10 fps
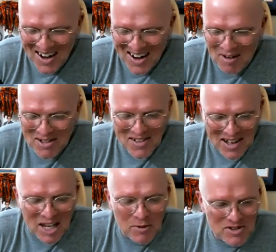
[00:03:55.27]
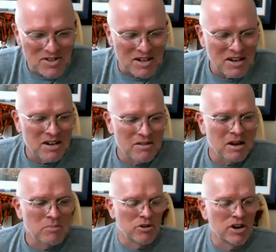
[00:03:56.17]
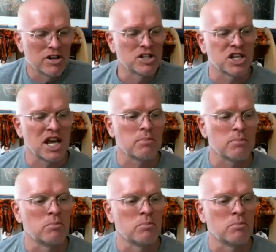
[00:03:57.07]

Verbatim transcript: Um, he looked like he was in, in, in pretty good shape.